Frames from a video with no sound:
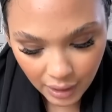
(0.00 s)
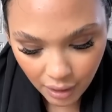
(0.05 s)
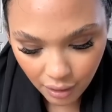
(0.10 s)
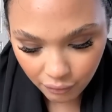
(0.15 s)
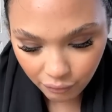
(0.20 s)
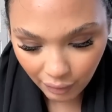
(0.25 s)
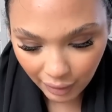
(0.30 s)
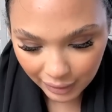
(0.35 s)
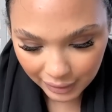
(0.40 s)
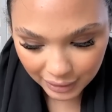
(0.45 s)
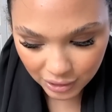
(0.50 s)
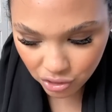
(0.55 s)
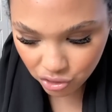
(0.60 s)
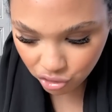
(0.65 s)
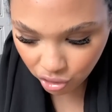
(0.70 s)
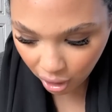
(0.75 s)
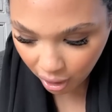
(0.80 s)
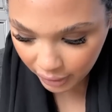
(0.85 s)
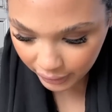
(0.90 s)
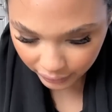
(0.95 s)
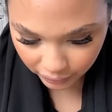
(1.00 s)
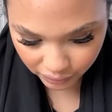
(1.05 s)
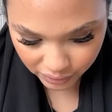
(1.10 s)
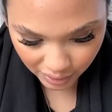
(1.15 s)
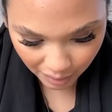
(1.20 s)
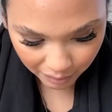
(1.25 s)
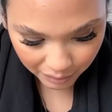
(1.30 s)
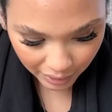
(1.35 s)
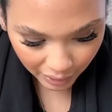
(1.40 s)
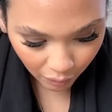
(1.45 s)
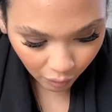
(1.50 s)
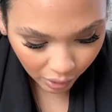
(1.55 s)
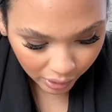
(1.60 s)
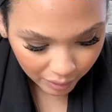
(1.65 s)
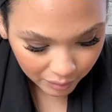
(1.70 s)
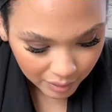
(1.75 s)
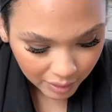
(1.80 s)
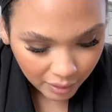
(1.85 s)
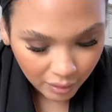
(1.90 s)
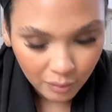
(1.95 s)
Right, let's draw a little something while
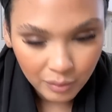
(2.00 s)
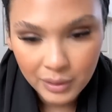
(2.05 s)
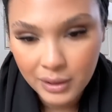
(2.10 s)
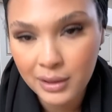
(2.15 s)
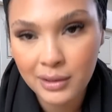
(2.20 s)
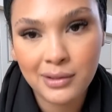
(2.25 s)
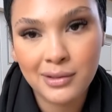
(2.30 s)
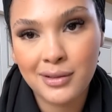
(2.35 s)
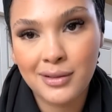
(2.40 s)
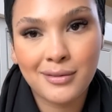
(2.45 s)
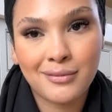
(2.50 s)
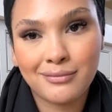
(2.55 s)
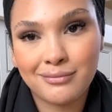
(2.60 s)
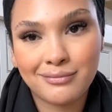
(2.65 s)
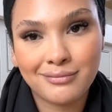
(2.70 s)
I'm here because